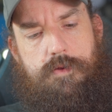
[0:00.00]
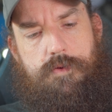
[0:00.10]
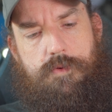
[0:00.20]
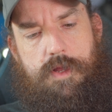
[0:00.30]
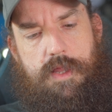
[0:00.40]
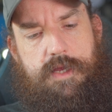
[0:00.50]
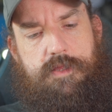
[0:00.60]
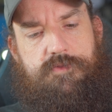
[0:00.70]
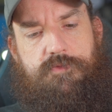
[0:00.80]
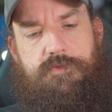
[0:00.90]
Ooh, I like
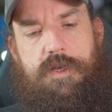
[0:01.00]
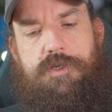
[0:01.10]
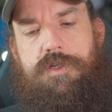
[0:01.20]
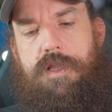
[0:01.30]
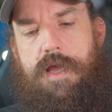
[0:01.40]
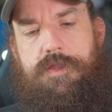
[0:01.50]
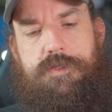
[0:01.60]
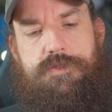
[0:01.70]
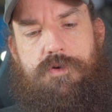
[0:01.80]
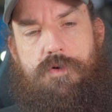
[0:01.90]
this finish a lot.
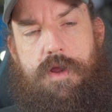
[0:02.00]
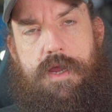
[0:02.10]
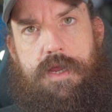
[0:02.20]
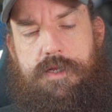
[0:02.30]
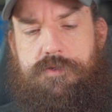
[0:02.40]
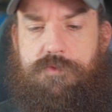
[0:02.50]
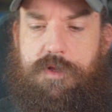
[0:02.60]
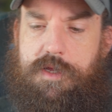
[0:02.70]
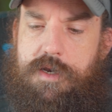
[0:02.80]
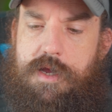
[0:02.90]
This gray is
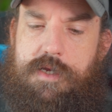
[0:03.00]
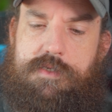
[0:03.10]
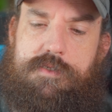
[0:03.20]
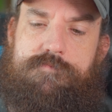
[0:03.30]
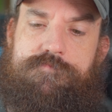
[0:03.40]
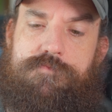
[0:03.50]
really nice.